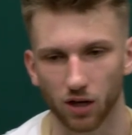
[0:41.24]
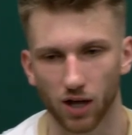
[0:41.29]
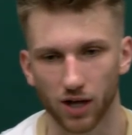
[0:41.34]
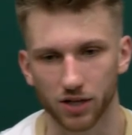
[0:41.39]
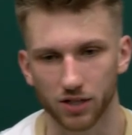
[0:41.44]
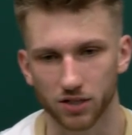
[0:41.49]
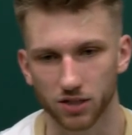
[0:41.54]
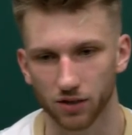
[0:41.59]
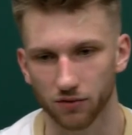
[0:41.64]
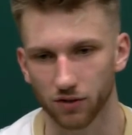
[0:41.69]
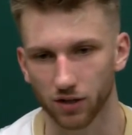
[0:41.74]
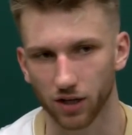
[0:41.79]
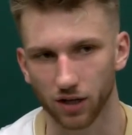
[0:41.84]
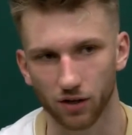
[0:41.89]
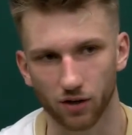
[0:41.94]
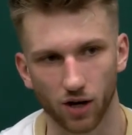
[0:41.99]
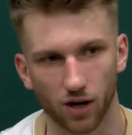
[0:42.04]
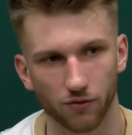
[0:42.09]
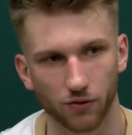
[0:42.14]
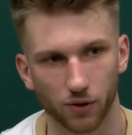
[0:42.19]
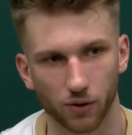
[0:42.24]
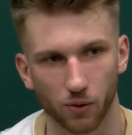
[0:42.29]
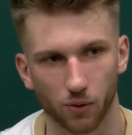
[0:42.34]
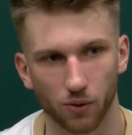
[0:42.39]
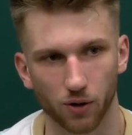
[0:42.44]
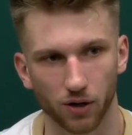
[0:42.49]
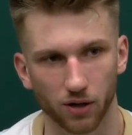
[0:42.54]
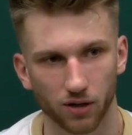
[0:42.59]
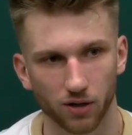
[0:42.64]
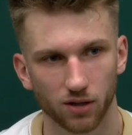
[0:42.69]
a lot of stuff together off the
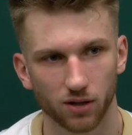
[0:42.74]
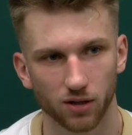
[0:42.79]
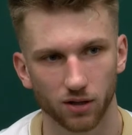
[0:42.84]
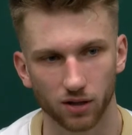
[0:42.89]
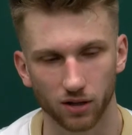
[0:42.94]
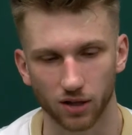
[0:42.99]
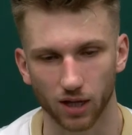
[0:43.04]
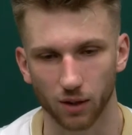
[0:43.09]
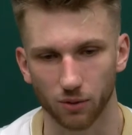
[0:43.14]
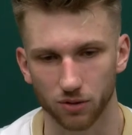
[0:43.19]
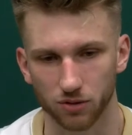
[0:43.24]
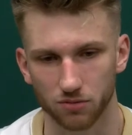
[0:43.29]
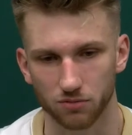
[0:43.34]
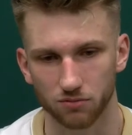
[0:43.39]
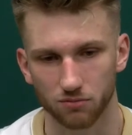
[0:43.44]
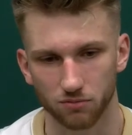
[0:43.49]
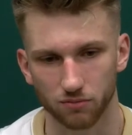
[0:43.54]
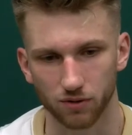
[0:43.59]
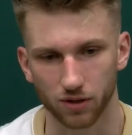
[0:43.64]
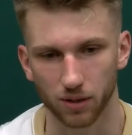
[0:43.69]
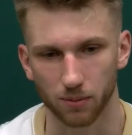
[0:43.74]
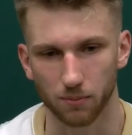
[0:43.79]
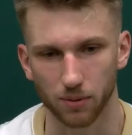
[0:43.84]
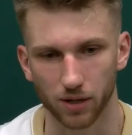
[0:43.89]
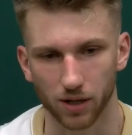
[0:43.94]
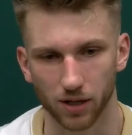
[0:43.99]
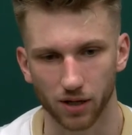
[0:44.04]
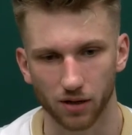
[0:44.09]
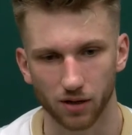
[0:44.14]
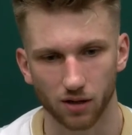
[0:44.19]
court. I think that was very
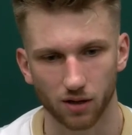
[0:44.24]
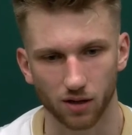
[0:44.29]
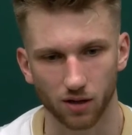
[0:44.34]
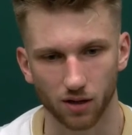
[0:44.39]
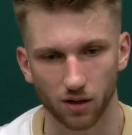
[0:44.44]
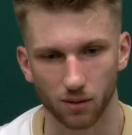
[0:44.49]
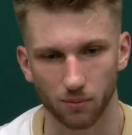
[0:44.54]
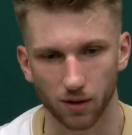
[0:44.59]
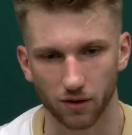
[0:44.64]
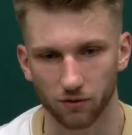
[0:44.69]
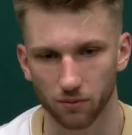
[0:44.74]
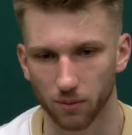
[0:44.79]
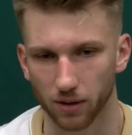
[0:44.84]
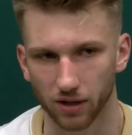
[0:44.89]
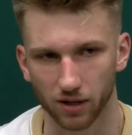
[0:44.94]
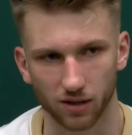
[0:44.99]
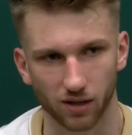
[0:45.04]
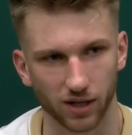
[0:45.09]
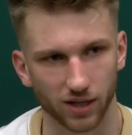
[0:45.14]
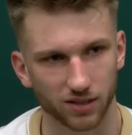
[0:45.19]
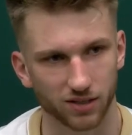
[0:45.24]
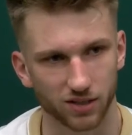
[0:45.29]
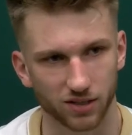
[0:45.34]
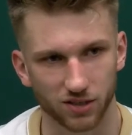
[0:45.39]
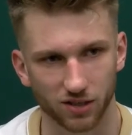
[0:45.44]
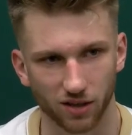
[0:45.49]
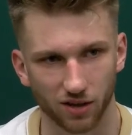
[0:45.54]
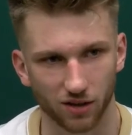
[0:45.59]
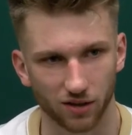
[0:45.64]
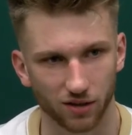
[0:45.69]
big. Everybody likes
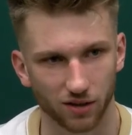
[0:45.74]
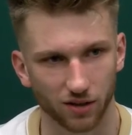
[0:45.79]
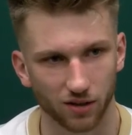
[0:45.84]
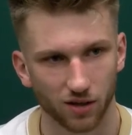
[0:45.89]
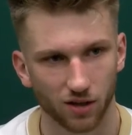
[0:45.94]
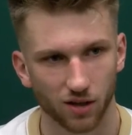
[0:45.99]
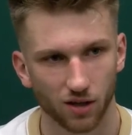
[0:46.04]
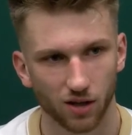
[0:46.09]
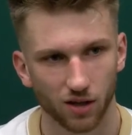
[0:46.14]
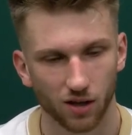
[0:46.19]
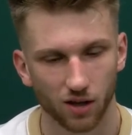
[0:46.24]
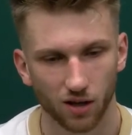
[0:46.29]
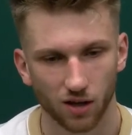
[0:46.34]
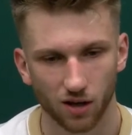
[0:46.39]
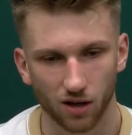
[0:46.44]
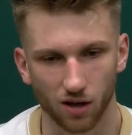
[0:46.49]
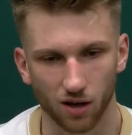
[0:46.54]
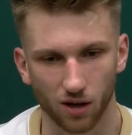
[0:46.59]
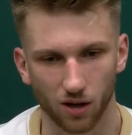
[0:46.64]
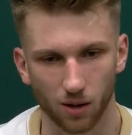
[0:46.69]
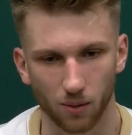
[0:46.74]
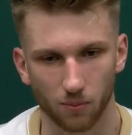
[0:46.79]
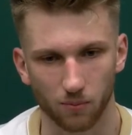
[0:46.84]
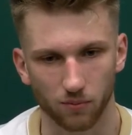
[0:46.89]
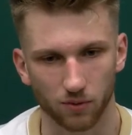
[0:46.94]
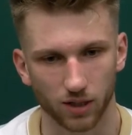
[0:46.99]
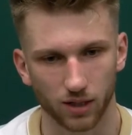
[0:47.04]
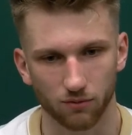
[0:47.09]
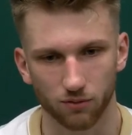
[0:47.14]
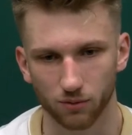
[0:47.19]
each other,
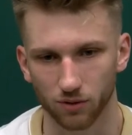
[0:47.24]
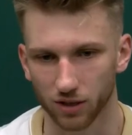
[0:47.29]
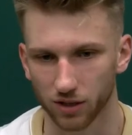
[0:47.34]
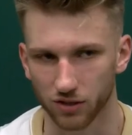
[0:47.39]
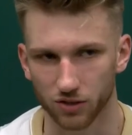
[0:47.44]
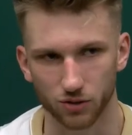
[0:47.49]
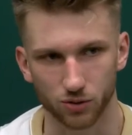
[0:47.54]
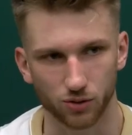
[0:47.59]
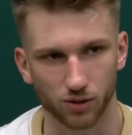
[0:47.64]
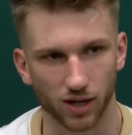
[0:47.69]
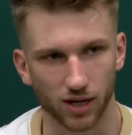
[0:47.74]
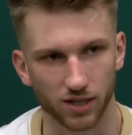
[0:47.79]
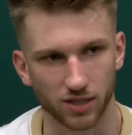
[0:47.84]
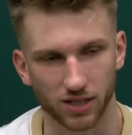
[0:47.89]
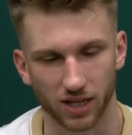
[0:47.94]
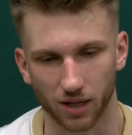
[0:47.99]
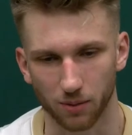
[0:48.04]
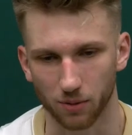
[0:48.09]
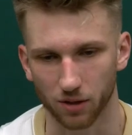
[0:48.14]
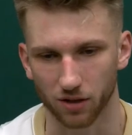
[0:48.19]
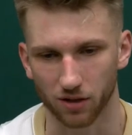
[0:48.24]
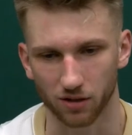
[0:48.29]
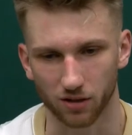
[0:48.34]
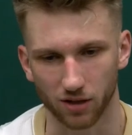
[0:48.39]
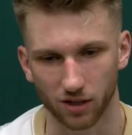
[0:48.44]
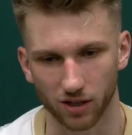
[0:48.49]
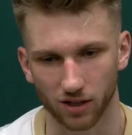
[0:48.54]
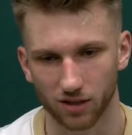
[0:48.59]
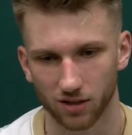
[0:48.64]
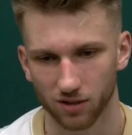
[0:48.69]
and even these new guys came in
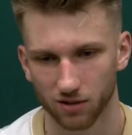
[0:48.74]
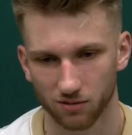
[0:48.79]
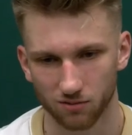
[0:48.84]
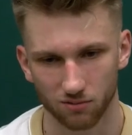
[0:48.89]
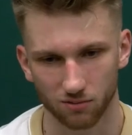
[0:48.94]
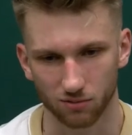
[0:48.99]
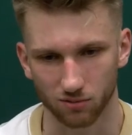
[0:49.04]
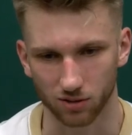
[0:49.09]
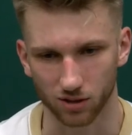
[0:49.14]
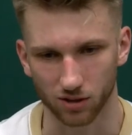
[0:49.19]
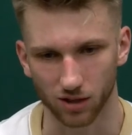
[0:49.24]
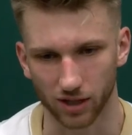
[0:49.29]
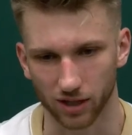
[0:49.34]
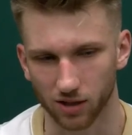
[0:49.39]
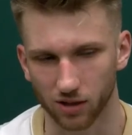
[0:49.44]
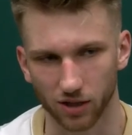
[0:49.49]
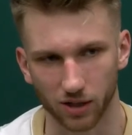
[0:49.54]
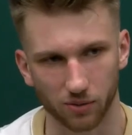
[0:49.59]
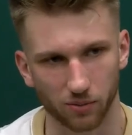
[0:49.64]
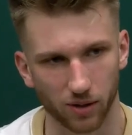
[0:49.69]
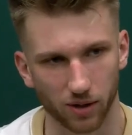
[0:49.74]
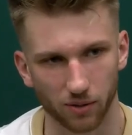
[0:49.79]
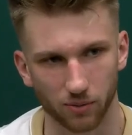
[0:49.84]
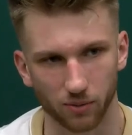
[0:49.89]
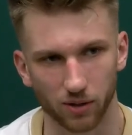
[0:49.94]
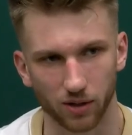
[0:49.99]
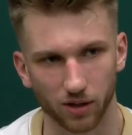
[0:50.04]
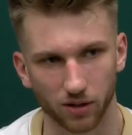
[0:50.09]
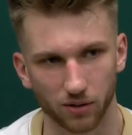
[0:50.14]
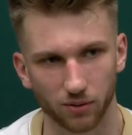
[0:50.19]
and we clicked right
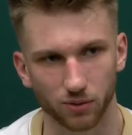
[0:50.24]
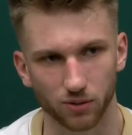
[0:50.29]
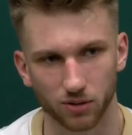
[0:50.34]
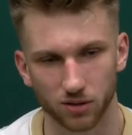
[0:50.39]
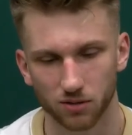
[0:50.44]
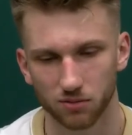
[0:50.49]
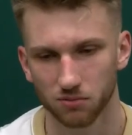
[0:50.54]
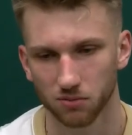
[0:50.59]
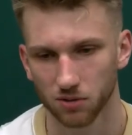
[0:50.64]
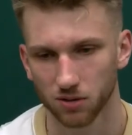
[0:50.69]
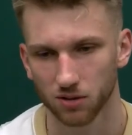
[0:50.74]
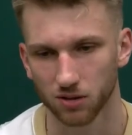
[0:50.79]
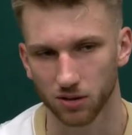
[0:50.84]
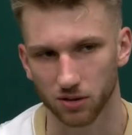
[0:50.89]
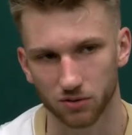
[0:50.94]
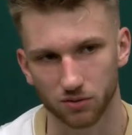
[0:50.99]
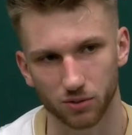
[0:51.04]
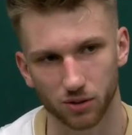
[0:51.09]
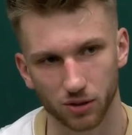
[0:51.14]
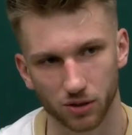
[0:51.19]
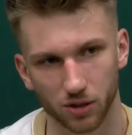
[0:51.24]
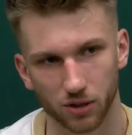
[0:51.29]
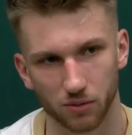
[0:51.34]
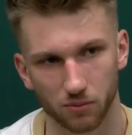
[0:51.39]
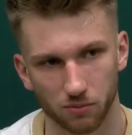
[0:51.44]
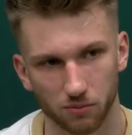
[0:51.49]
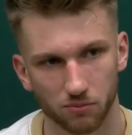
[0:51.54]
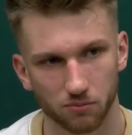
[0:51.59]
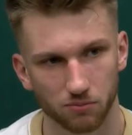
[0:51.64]
away, and it was really good.